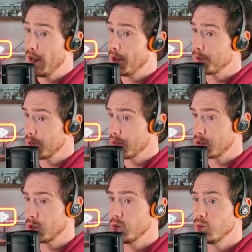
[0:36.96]
well I'm gonna
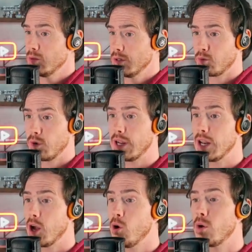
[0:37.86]
do. The
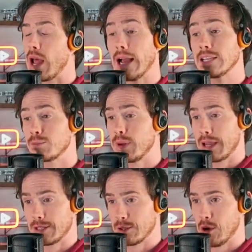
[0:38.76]
reload
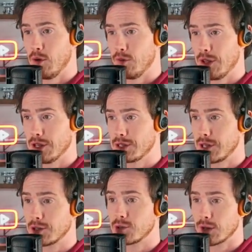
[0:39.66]
aspect of this
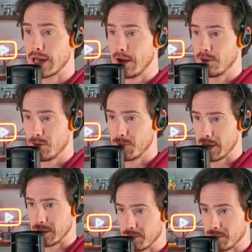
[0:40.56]
does not count for me.